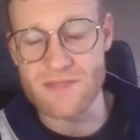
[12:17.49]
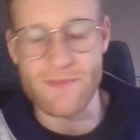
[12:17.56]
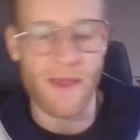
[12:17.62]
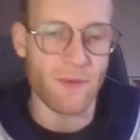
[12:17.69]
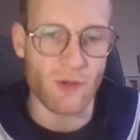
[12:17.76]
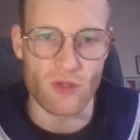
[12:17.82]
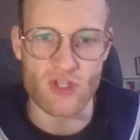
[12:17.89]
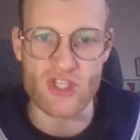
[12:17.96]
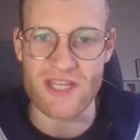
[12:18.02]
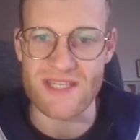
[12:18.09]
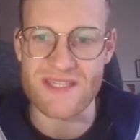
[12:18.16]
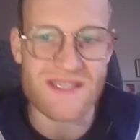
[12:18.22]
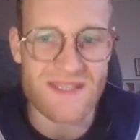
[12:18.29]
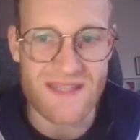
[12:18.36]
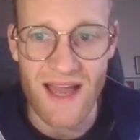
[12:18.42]
Maybe you
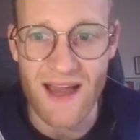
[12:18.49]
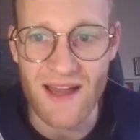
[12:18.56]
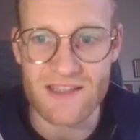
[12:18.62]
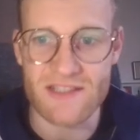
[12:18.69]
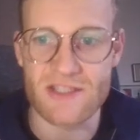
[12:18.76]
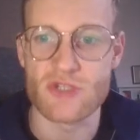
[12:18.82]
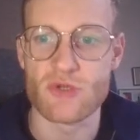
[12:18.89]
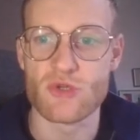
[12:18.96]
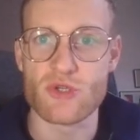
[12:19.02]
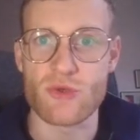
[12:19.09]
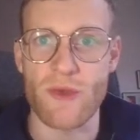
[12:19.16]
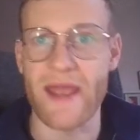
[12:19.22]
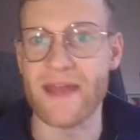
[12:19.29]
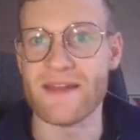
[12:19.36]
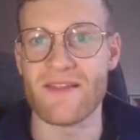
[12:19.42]
just started to
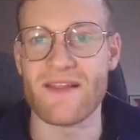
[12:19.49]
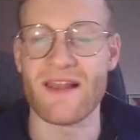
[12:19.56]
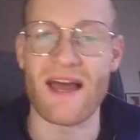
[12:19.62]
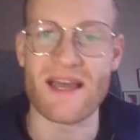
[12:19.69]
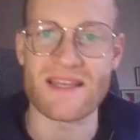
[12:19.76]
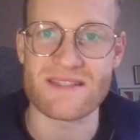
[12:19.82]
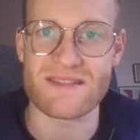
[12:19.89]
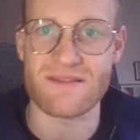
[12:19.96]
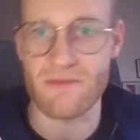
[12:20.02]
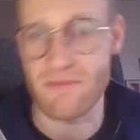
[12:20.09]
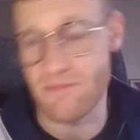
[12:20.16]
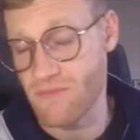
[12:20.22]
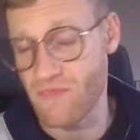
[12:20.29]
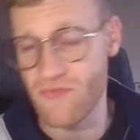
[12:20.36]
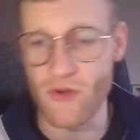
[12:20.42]
trade in the last
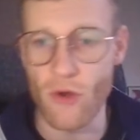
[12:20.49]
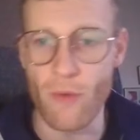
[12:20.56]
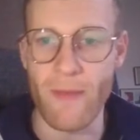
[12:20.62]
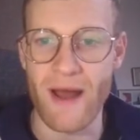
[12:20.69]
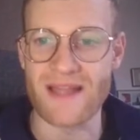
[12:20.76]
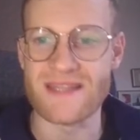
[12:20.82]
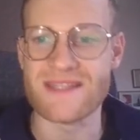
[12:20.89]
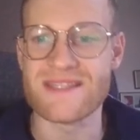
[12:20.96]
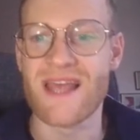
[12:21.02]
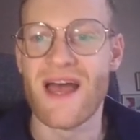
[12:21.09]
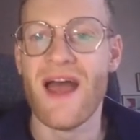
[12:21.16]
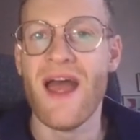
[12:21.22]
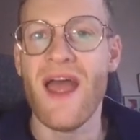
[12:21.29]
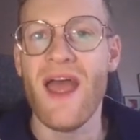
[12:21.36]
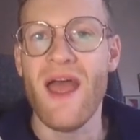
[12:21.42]
few months,
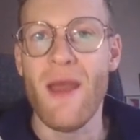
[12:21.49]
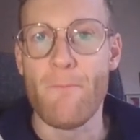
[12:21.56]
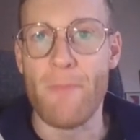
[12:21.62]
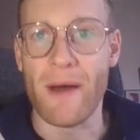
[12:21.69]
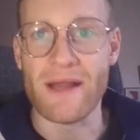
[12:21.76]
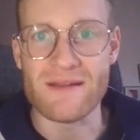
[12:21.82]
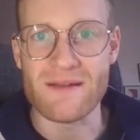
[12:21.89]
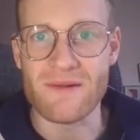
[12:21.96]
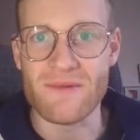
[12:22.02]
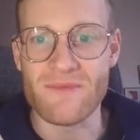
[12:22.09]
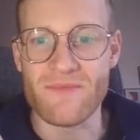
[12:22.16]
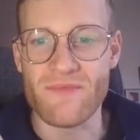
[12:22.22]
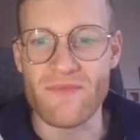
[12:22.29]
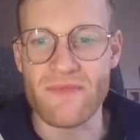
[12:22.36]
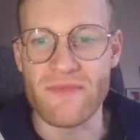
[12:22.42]
but
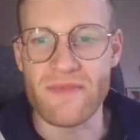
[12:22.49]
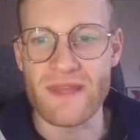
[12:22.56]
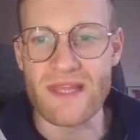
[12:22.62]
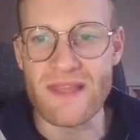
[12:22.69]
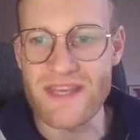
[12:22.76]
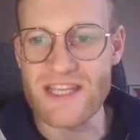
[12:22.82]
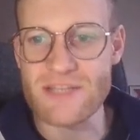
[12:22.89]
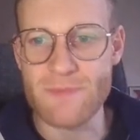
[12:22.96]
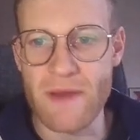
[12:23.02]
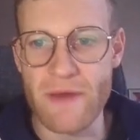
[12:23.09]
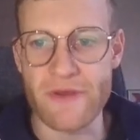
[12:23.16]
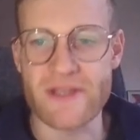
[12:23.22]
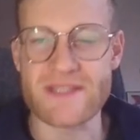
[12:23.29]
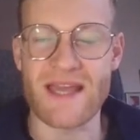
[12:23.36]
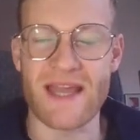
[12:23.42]
these
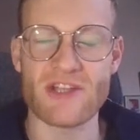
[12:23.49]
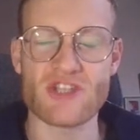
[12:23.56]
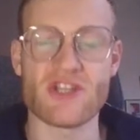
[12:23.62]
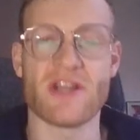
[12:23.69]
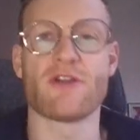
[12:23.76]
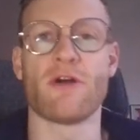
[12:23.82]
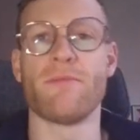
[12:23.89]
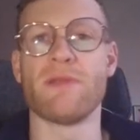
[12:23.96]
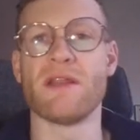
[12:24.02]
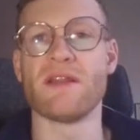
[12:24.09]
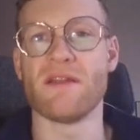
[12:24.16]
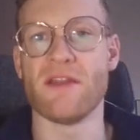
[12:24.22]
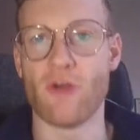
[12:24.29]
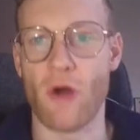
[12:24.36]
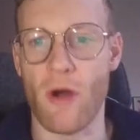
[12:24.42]
periods are actually
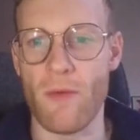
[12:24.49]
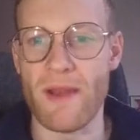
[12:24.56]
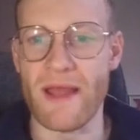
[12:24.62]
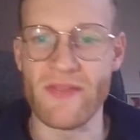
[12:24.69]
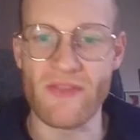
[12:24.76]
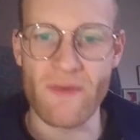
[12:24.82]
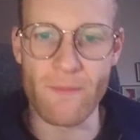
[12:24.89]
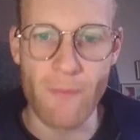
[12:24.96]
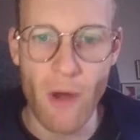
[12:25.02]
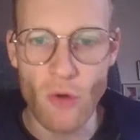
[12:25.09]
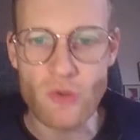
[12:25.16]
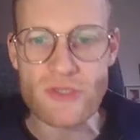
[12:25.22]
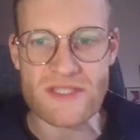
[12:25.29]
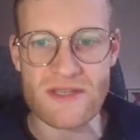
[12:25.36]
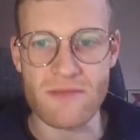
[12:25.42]
completely normal. And the
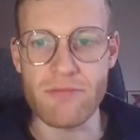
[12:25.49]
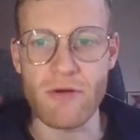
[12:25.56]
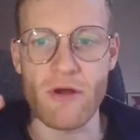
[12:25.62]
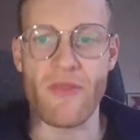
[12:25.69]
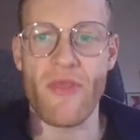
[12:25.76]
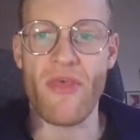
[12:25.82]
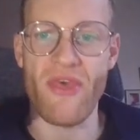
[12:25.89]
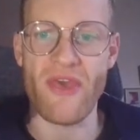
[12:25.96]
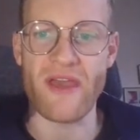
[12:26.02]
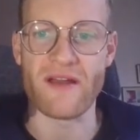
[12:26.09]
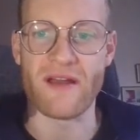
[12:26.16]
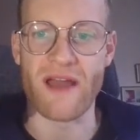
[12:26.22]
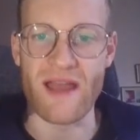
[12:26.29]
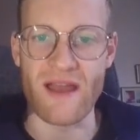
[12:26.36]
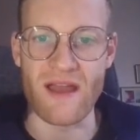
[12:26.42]
most important
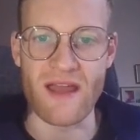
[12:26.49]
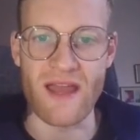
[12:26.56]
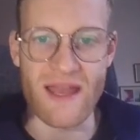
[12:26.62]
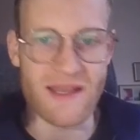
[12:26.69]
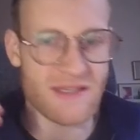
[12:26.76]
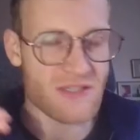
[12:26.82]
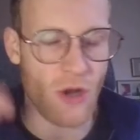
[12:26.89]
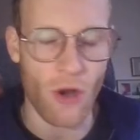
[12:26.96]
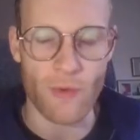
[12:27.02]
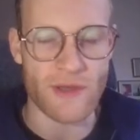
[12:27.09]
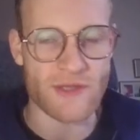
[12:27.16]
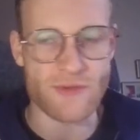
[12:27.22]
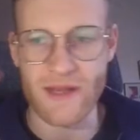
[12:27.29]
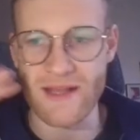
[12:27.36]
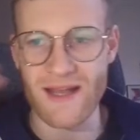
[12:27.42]
thing, as
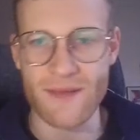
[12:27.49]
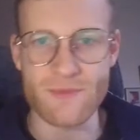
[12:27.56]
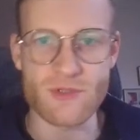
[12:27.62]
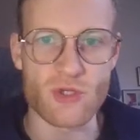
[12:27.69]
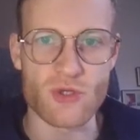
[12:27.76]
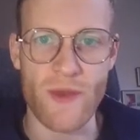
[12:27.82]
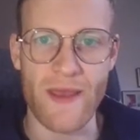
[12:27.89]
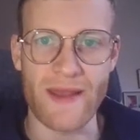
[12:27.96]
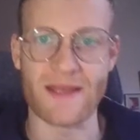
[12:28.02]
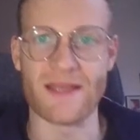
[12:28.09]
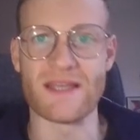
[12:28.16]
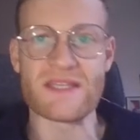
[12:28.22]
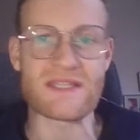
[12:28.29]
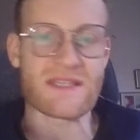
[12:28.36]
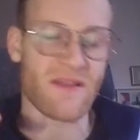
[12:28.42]
always, when it comes to trading,
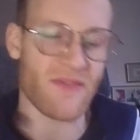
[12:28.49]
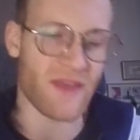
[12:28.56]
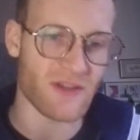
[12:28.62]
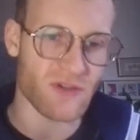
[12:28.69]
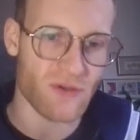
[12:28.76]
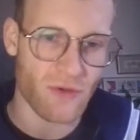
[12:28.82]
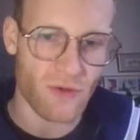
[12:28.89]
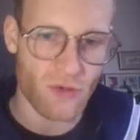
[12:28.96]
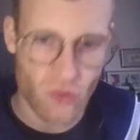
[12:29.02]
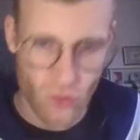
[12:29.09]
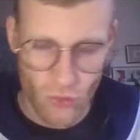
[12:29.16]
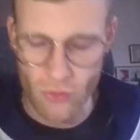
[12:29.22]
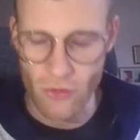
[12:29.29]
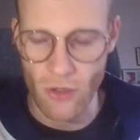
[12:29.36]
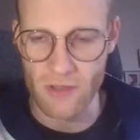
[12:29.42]
is that
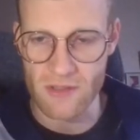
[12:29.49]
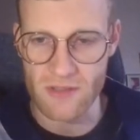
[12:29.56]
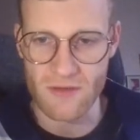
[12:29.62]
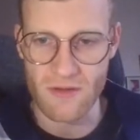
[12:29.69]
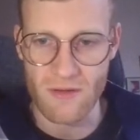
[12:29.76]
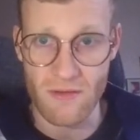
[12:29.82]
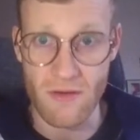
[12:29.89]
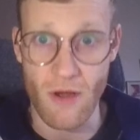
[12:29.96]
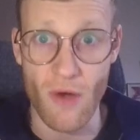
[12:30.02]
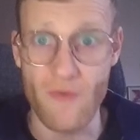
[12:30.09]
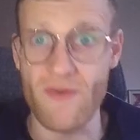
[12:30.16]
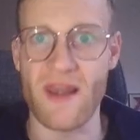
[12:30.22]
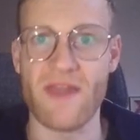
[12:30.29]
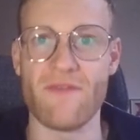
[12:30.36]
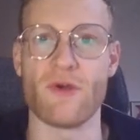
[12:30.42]
do not over
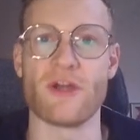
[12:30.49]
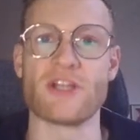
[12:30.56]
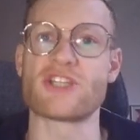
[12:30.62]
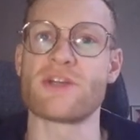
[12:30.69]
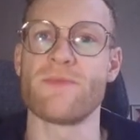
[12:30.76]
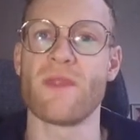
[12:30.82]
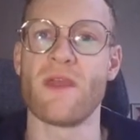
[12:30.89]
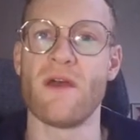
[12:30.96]
leverage.